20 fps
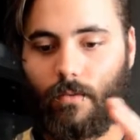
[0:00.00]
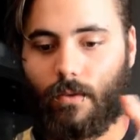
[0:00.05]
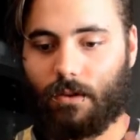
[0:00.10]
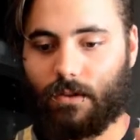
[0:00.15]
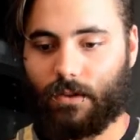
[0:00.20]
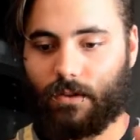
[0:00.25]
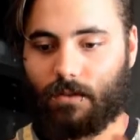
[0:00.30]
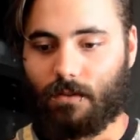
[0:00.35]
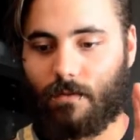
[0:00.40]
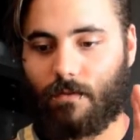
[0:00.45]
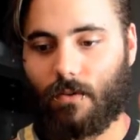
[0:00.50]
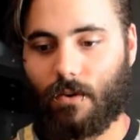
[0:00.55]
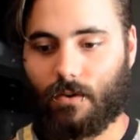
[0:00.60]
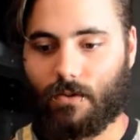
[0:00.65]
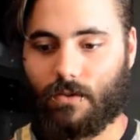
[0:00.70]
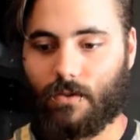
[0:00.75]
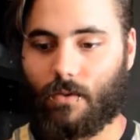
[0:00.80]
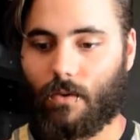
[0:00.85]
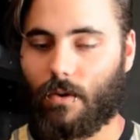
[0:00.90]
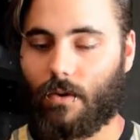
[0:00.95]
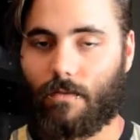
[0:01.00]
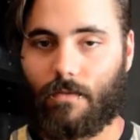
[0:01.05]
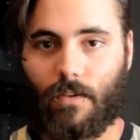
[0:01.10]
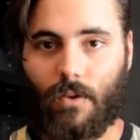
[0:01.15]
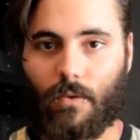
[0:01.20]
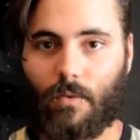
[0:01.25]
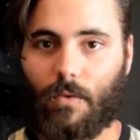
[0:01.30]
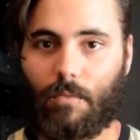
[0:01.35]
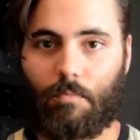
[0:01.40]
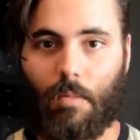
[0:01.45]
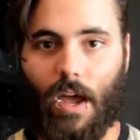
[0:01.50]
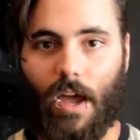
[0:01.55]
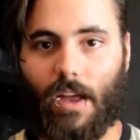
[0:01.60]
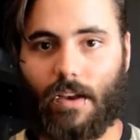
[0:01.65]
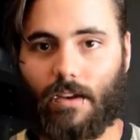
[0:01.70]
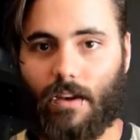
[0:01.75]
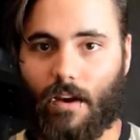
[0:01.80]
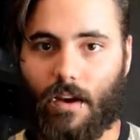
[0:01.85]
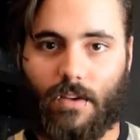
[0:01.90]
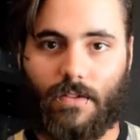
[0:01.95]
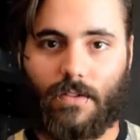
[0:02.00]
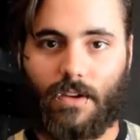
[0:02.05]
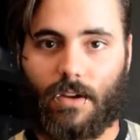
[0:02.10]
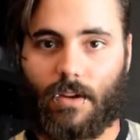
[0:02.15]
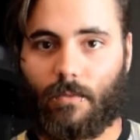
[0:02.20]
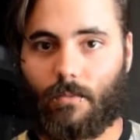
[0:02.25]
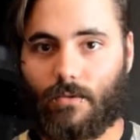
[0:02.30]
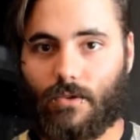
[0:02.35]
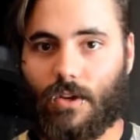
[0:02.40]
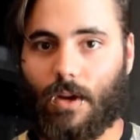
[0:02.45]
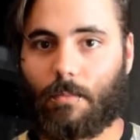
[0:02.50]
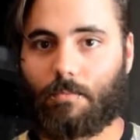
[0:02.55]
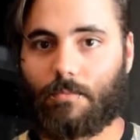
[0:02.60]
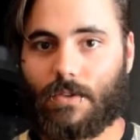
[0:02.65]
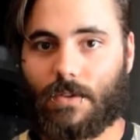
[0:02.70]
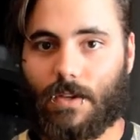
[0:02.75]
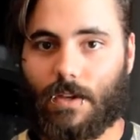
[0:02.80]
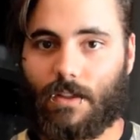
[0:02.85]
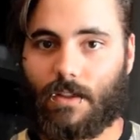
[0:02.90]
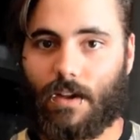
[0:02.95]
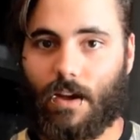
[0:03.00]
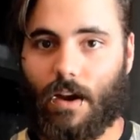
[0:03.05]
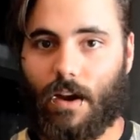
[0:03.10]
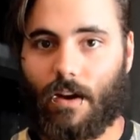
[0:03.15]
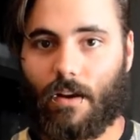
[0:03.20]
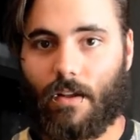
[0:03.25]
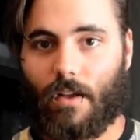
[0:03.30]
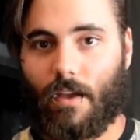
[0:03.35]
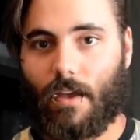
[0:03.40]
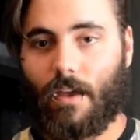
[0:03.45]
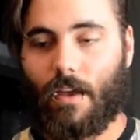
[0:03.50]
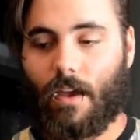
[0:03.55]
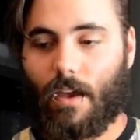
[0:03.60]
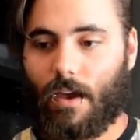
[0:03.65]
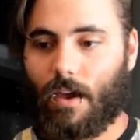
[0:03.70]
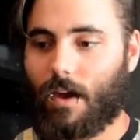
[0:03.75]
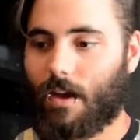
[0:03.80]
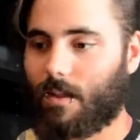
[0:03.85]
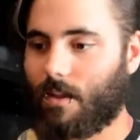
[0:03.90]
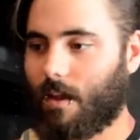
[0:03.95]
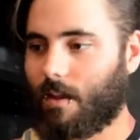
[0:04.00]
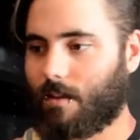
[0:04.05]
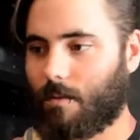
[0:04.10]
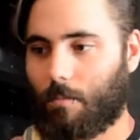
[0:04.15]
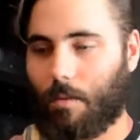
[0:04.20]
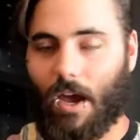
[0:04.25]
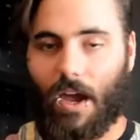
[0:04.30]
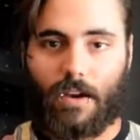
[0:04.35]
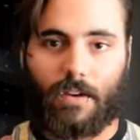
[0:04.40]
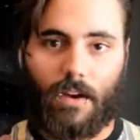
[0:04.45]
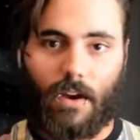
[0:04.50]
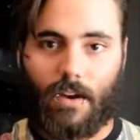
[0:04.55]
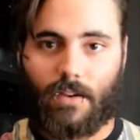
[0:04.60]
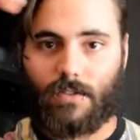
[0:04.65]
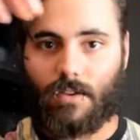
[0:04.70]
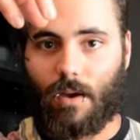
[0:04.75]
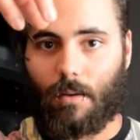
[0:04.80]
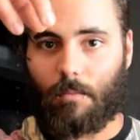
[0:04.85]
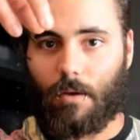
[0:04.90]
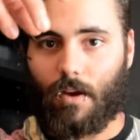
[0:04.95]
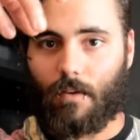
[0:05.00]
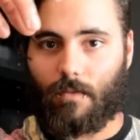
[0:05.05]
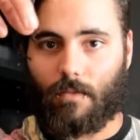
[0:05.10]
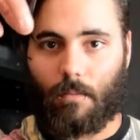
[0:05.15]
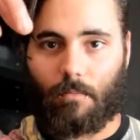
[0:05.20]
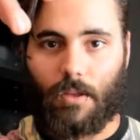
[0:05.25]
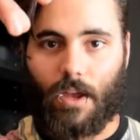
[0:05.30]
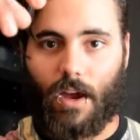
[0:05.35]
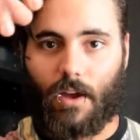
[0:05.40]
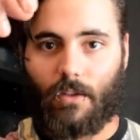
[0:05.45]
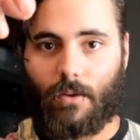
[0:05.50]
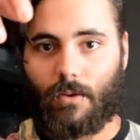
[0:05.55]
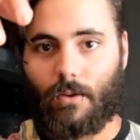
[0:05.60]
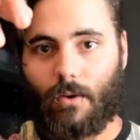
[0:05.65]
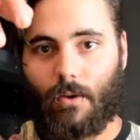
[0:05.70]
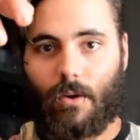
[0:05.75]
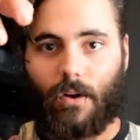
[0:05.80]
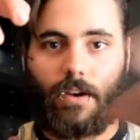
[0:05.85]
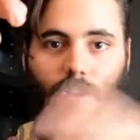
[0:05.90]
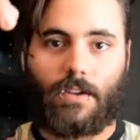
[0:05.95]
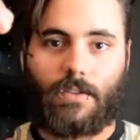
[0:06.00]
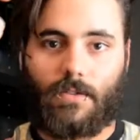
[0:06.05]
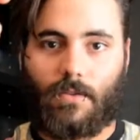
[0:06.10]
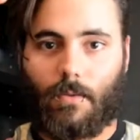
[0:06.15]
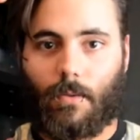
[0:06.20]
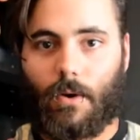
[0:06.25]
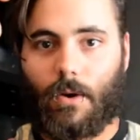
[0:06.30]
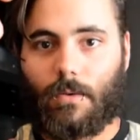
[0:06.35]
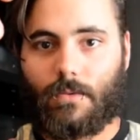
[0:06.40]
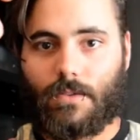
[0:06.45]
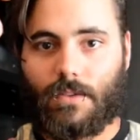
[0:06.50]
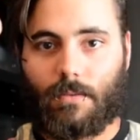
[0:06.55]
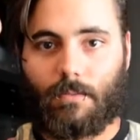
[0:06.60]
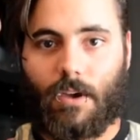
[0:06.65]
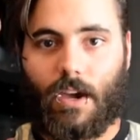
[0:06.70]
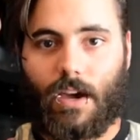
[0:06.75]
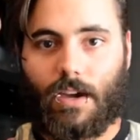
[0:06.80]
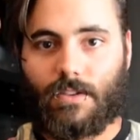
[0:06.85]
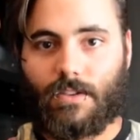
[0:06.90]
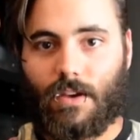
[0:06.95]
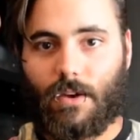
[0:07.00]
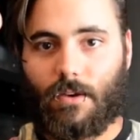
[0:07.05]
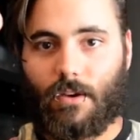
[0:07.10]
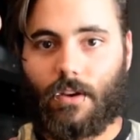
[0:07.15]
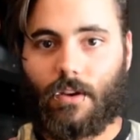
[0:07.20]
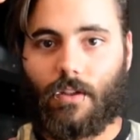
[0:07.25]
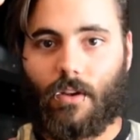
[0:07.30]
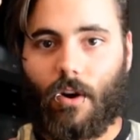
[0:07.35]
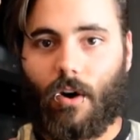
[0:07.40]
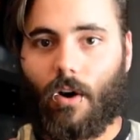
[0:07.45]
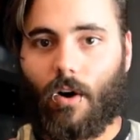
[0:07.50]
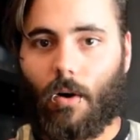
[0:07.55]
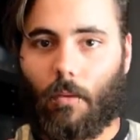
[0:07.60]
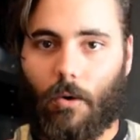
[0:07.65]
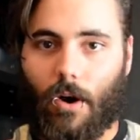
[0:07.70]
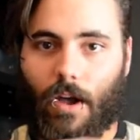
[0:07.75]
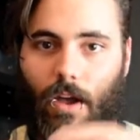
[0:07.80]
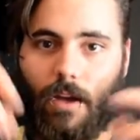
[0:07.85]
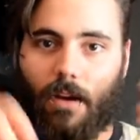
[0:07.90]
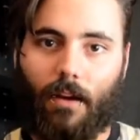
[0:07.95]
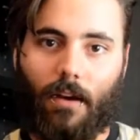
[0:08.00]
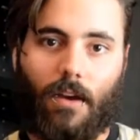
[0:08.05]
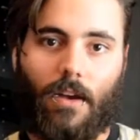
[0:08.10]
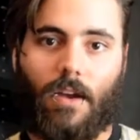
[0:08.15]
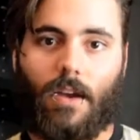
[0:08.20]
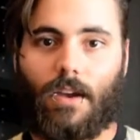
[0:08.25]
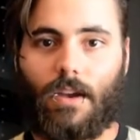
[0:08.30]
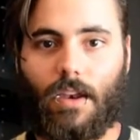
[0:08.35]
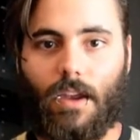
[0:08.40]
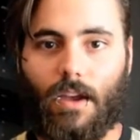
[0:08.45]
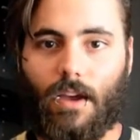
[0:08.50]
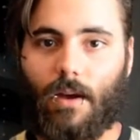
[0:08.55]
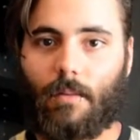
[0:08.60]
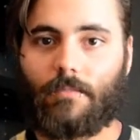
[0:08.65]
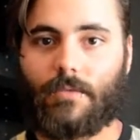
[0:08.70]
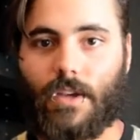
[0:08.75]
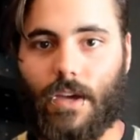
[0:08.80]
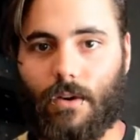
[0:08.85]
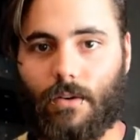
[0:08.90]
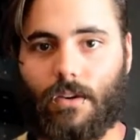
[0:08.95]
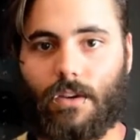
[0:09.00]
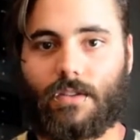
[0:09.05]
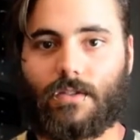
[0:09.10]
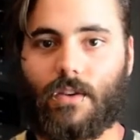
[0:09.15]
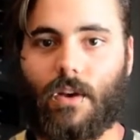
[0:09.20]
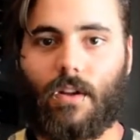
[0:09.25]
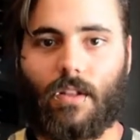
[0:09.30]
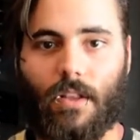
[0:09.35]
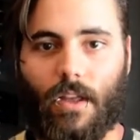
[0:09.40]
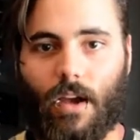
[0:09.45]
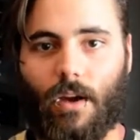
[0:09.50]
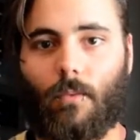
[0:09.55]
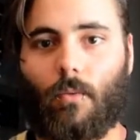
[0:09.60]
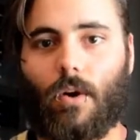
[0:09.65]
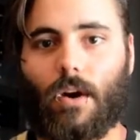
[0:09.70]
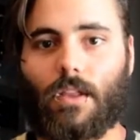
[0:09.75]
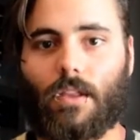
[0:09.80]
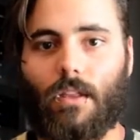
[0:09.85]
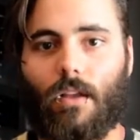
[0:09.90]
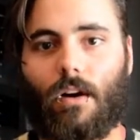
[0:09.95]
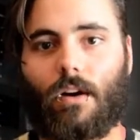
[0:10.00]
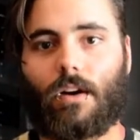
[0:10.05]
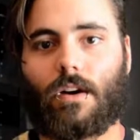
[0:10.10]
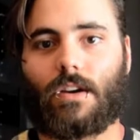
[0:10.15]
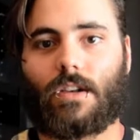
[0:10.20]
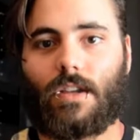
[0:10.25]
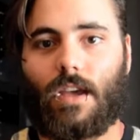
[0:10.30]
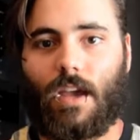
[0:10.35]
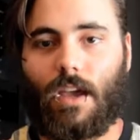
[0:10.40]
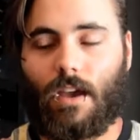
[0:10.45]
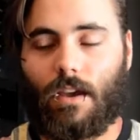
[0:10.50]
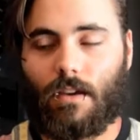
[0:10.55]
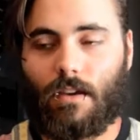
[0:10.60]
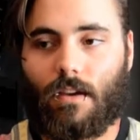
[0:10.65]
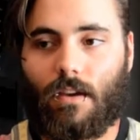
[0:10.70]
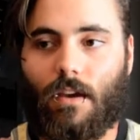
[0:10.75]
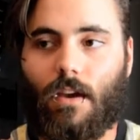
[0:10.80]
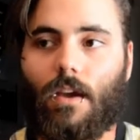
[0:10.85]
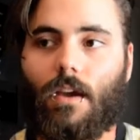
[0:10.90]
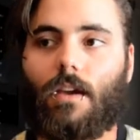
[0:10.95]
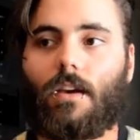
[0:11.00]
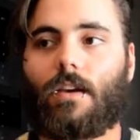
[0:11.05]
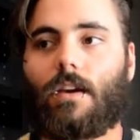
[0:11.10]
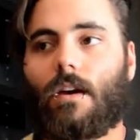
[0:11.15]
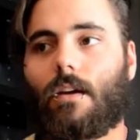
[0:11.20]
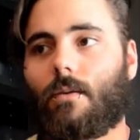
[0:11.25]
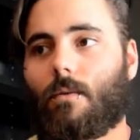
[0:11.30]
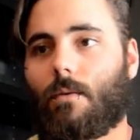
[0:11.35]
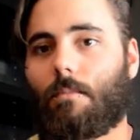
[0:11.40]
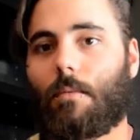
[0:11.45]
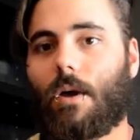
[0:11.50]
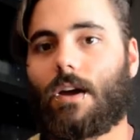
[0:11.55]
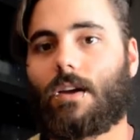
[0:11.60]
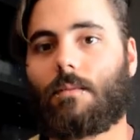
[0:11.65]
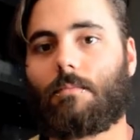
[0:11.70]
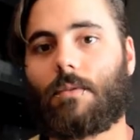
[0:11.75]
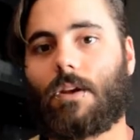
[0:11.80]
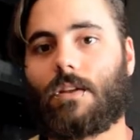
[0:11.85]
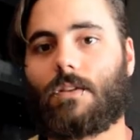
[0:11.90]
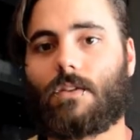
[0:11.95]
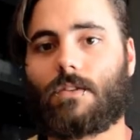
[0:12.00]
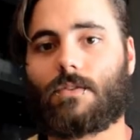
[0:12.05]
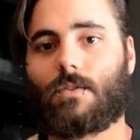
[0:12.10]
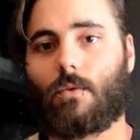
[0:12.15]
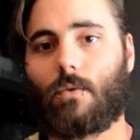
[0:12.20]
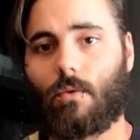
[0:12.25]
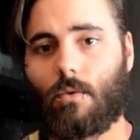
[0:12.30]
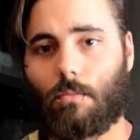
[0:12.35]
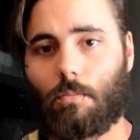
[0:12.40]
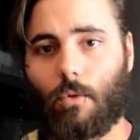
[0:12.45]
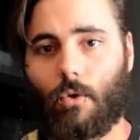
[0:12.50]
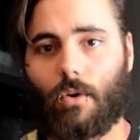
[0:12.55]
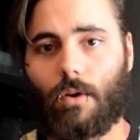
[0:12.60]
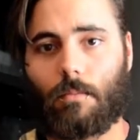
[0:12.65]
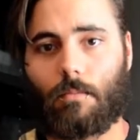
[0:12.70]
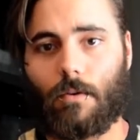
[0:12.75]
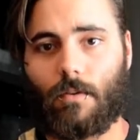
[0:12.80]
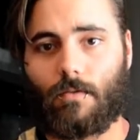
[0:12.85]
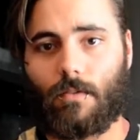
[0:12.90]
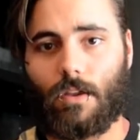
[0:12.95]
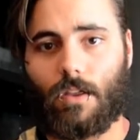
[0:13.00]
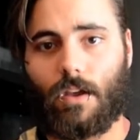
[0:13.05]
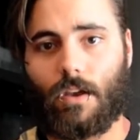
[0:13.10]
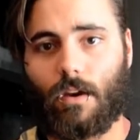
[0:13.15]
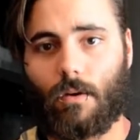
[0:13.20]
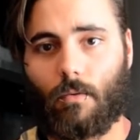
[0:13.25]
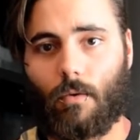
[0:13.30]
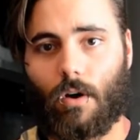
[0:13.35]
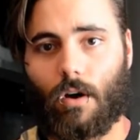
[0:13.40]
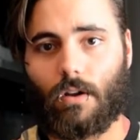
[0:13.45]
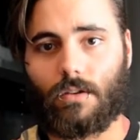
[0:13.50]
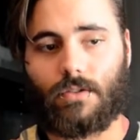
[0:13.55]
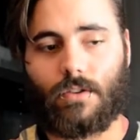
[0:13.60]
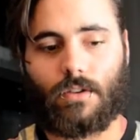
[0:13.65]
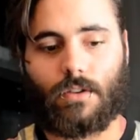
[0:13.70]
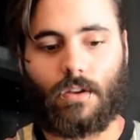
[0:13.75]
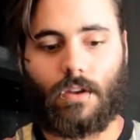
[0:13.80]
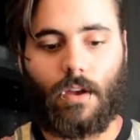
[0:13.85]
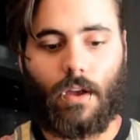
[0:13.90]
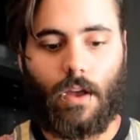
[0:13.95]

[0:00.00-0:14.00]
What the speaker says: which is the first door filled with bad guys, and he jumps in there, and then the bad guys come out from the other door, and he's thrown some guys out into the hallway. And he comes out, and it's all like one long take. It kind of reminded me of this Old Boy movie that I watched,